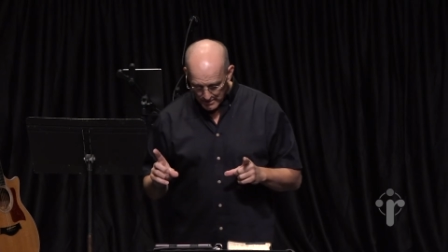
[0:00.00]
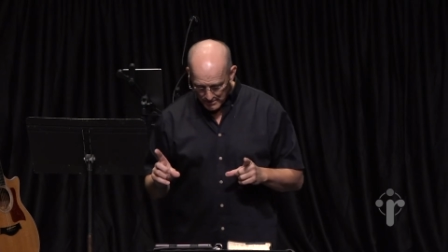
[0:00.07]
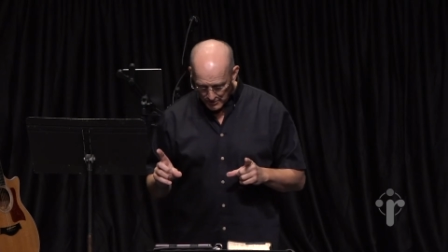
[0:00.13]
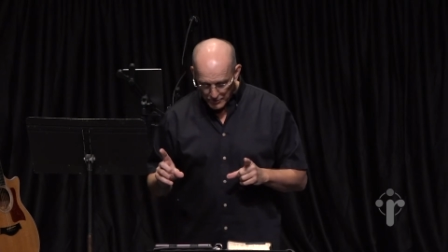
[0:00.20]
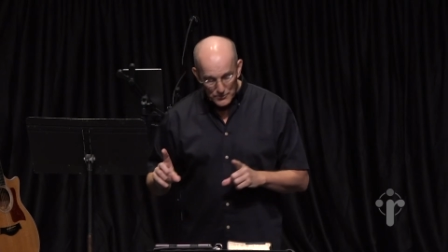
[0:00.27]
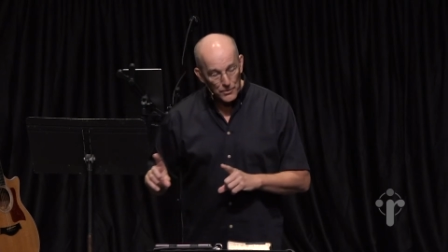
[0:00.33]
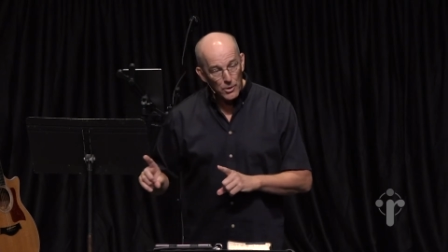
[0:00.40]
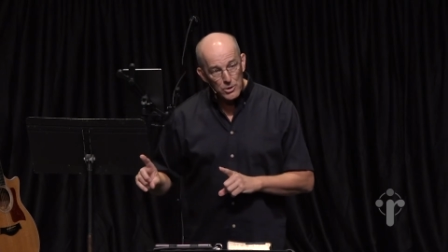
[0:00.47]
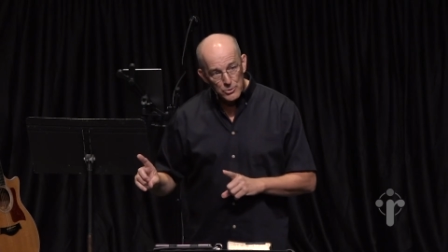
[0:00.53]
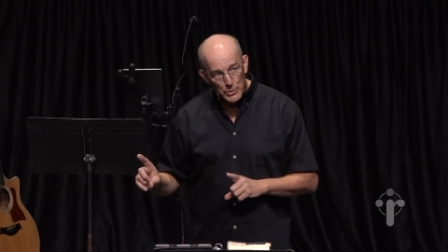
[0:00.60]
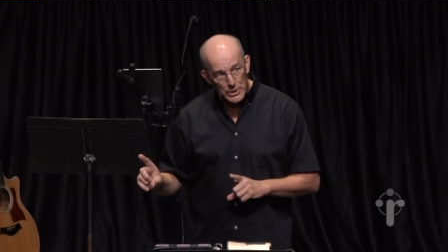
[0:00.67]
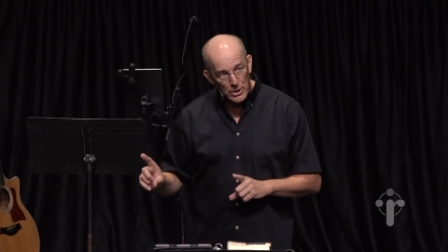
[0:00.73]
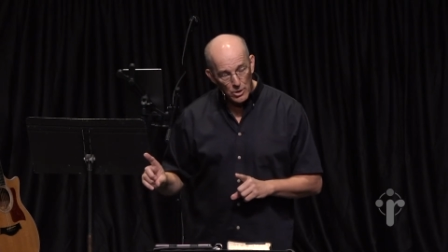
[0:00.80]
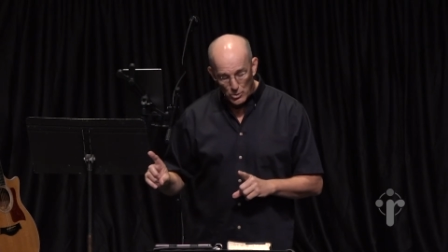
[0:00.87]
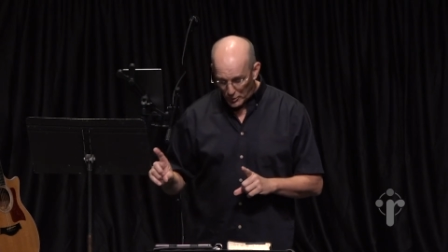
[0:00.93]
So as far as
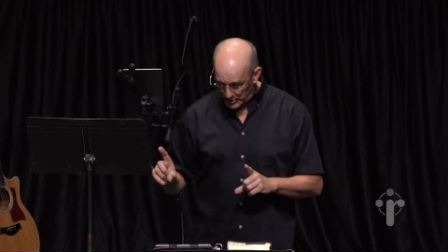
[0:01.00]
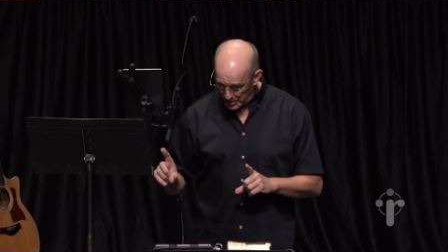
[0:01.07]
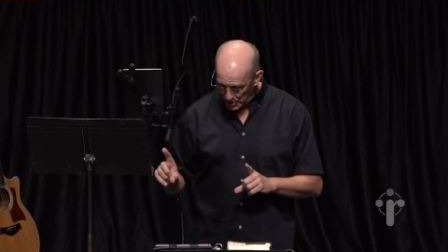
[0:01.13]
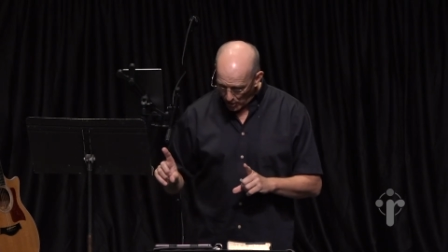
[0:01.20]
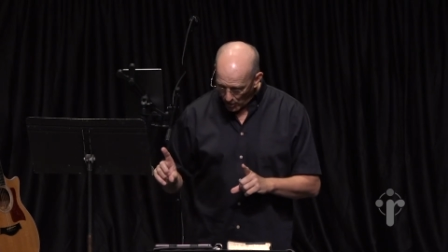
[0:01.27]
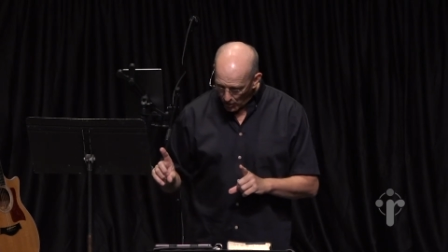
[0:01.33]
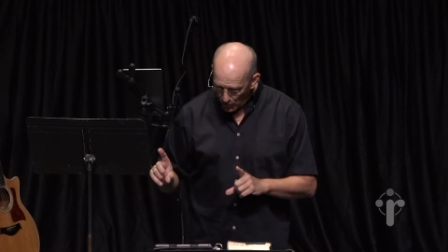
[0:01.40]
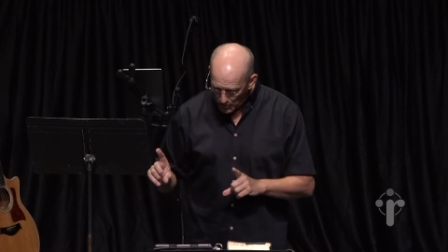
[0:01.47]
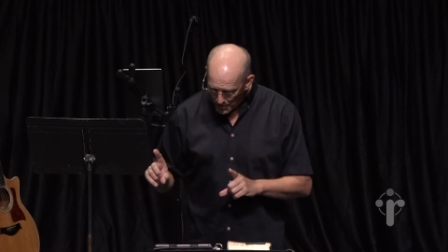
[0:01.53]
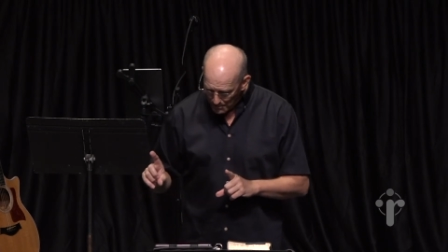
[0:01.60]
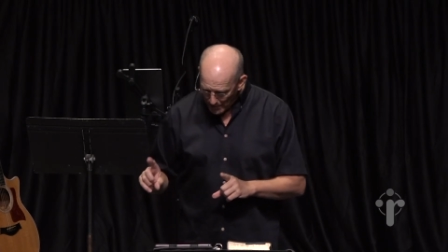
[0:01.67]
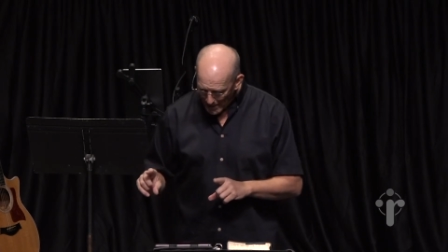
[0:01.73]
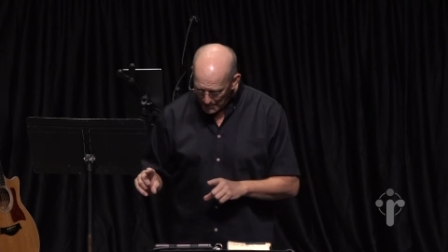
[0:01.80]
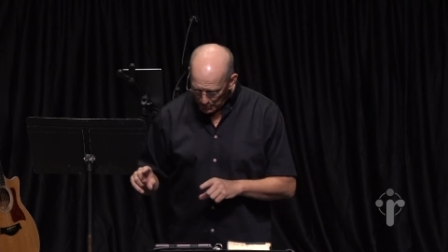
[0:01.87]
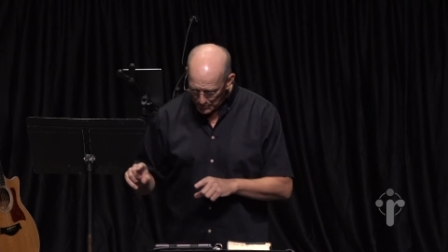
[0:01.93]
we know, which is all the
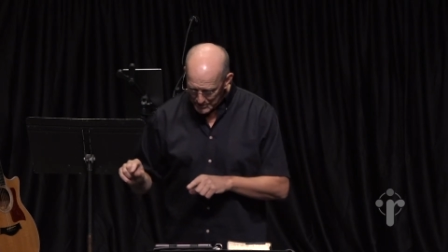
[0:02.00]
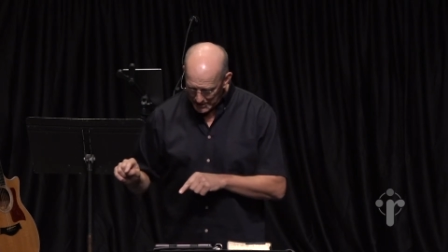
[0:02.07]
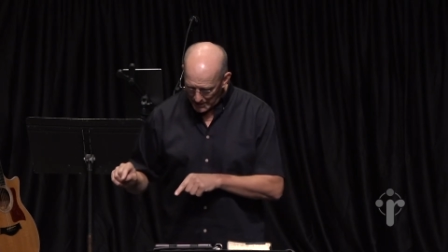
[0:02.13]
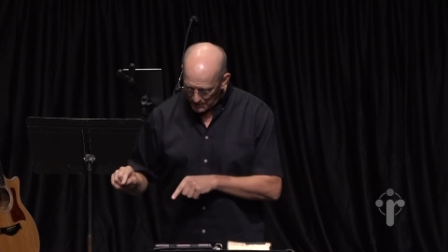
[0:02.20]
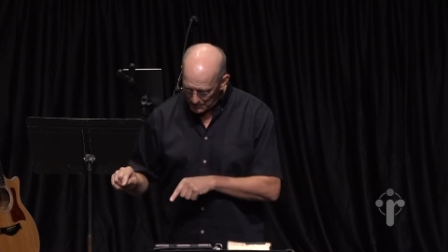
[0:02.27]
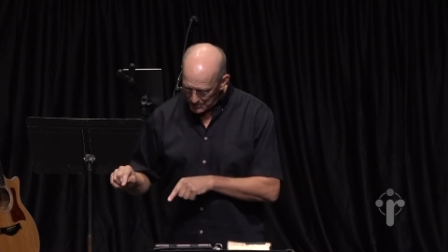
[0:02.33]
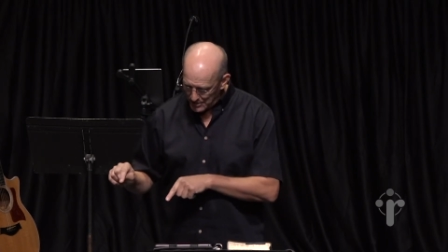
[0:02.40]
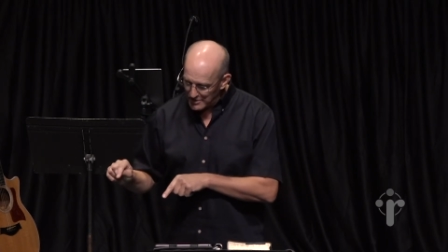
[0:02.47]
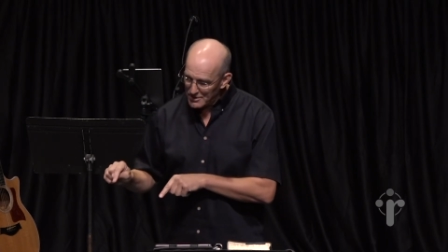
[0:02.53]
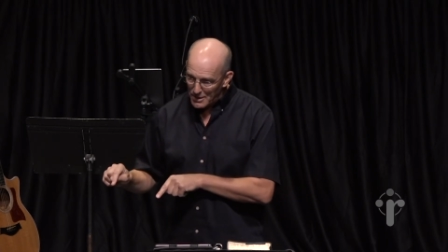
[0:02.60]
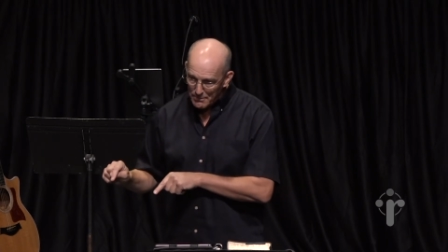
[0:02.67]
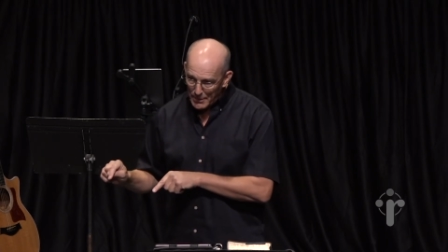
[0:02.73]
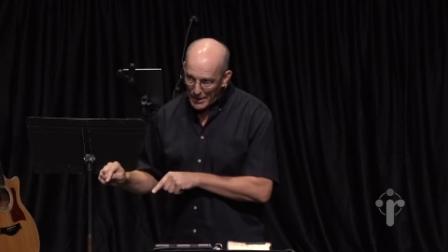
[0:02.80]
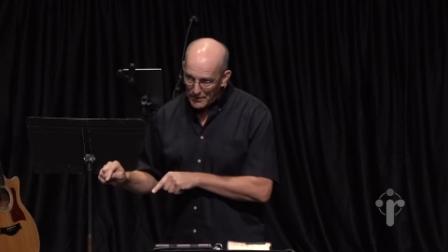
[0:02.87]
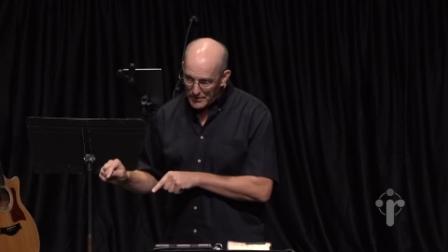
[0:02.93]
Bible tells us
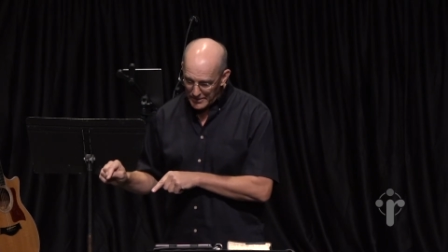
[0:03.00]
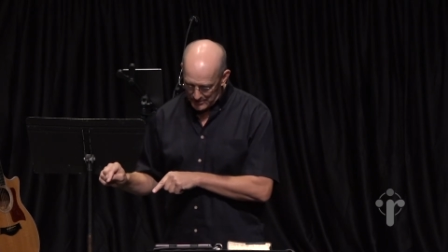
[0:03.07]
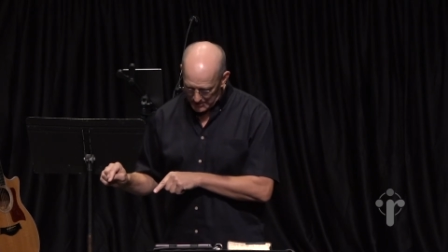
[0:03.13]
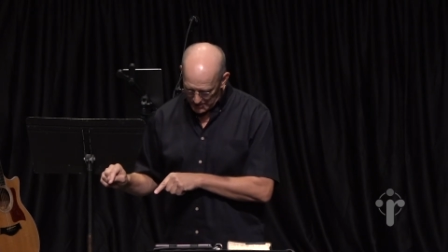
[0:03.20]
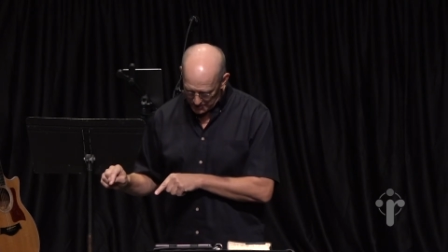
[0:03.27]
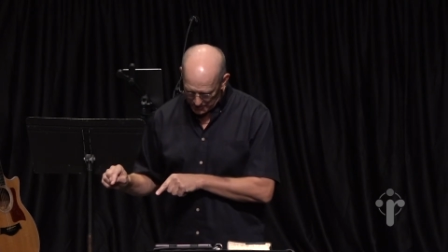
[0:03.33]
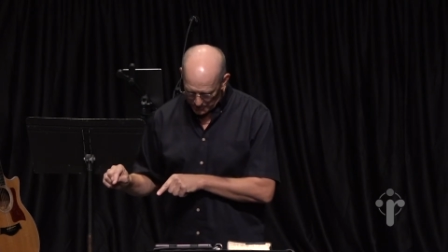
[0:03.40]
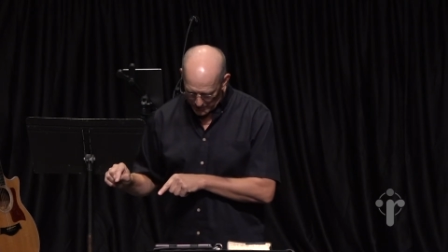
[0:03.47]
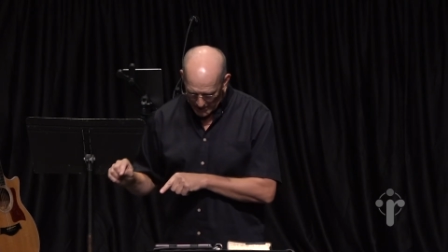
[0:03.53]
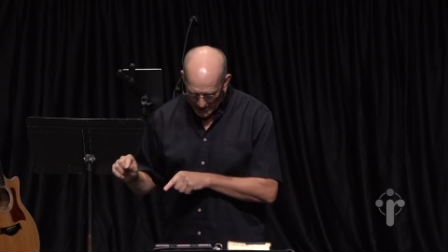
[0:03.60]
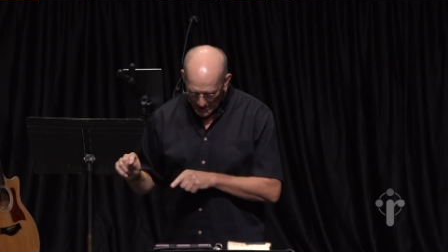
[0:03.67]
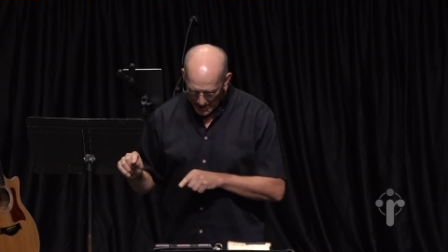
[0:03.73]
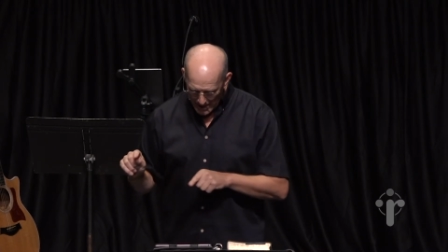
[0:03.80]
about this history,